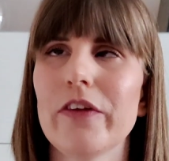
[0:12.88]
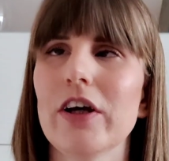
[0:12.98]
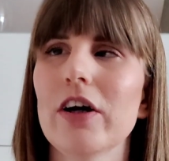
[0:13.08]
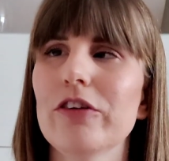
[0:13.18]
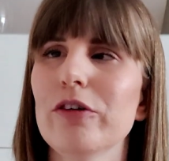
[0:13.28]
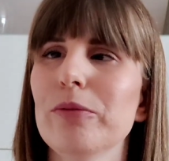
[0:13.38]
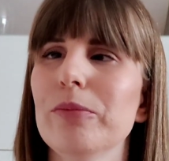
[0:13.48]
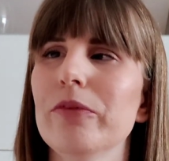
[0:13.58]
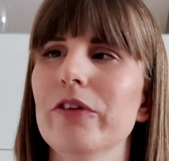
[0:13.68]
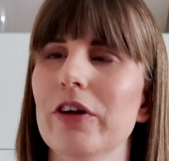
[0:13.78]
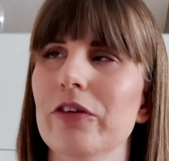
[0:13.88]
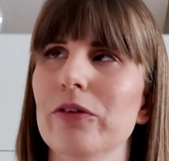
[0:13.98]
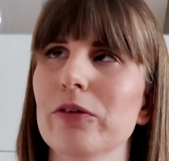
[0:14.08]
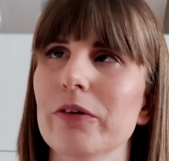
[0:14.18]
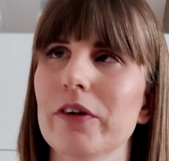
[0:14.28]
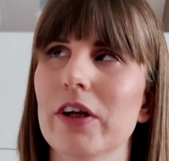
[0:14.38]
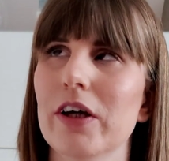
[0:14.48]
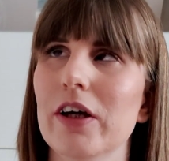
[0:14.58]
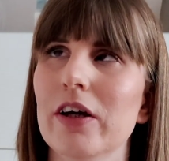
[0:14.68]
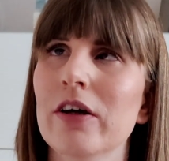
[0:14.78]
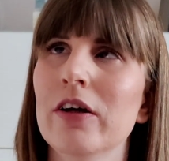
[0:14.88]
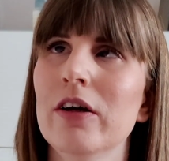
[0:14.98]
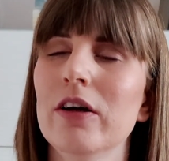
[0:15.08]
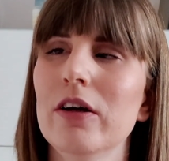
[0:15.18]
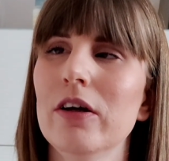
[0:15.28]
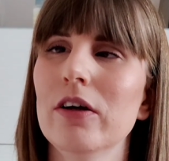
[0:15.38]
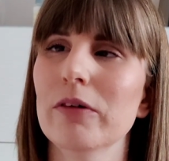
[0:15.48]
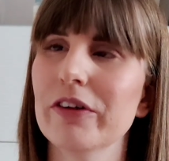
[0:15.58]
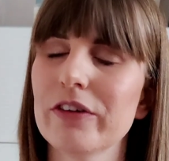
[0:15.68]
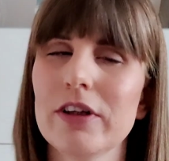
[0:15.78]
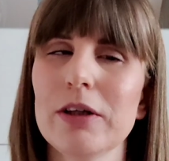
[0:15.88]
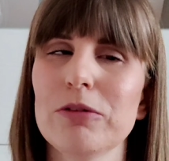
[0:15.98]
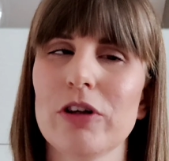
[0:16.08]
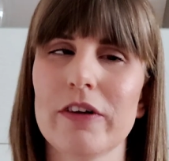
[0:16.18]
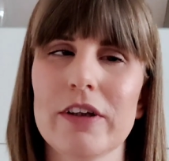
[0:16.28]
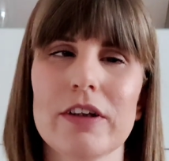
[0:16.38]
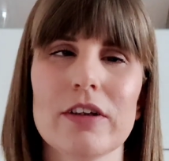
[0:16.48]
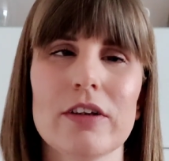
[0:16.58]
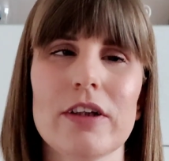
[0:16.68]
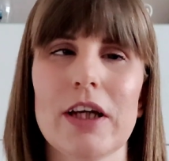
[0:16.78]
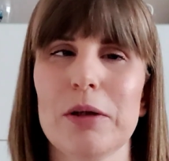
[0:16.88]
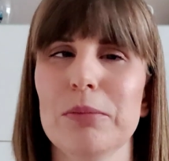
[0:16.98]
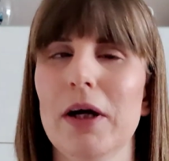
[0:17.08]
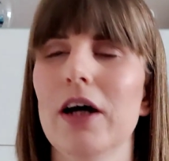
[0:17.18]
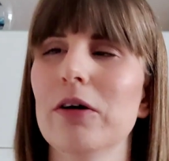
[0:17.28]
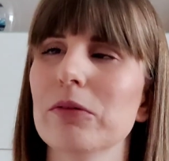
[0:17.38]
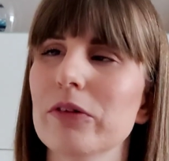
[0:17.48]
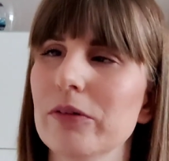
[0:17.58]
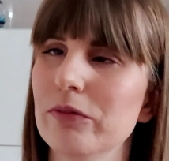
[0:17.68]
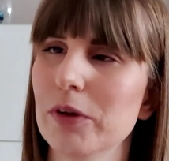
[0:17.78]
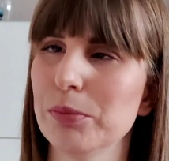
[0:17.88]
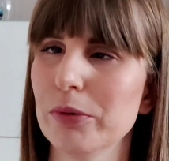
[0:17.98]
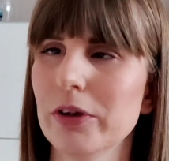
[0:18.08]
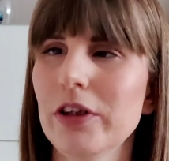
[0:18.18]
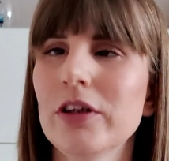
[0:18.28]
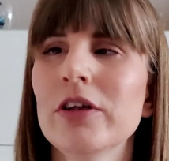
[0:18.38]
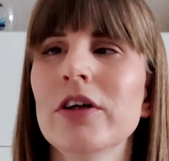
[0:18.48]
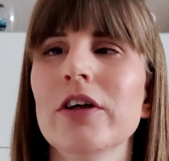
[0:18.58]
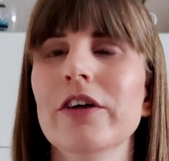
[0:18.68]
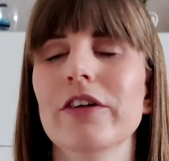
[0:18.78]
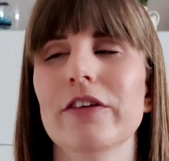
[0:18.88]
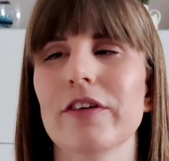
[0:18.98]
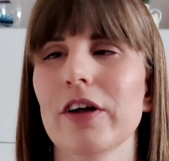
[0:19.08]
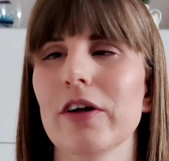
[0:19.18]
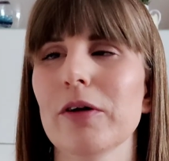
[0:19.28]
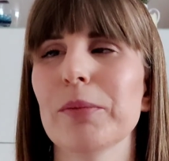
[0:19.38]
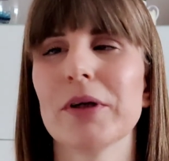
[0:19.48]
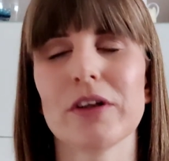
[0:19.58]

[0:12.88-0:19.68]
The items I saw on there recently, which I think came out in February, so I